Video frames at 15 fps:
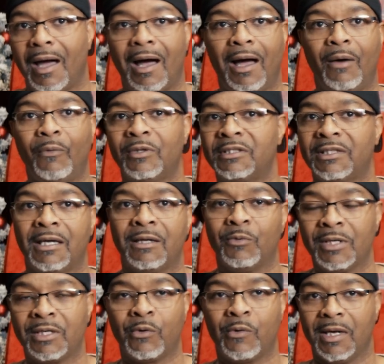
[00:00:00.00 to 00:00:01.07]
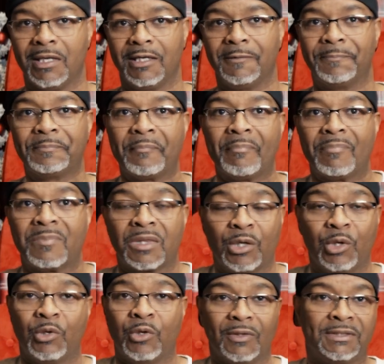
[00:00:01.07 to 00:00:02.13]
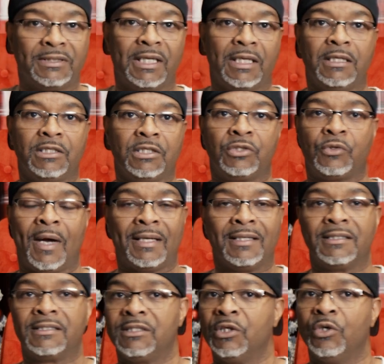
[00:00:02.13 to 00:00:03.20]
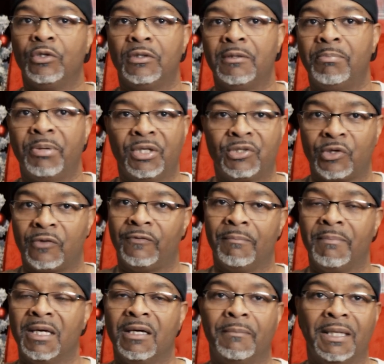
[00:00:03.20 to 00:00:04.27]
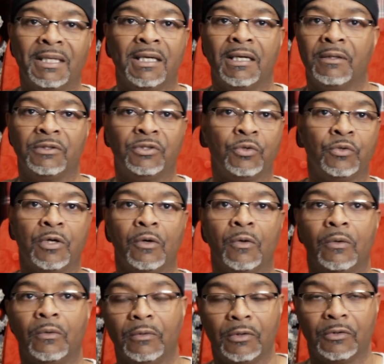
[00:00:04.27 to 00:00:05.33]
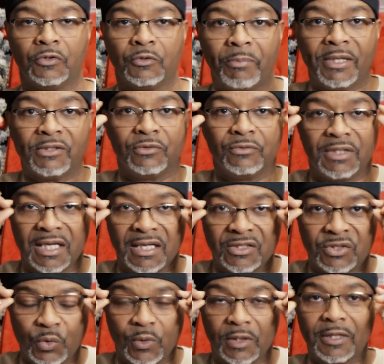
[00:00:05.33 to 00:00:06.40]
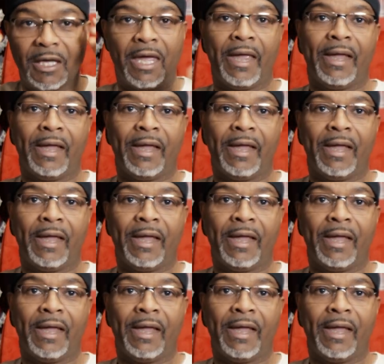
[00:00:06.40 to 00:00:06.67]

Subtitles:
I would say recreate it. You know, instead of just trying to steal the picture from him and then do your own little special thing to it.